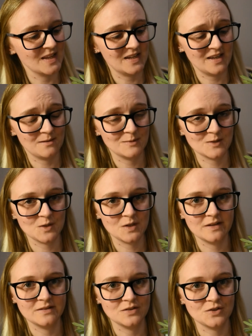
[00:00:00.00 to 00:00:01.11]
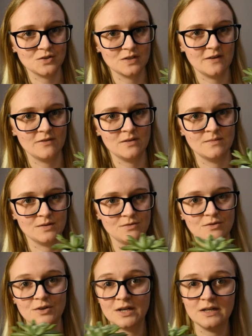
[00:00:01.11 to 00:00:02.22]
And again, with succulents, just give them a
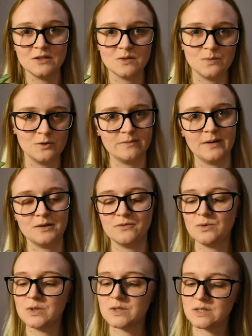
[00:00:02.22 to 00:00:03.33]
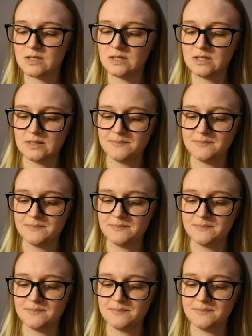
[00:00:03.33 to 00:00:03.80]
really small amount of water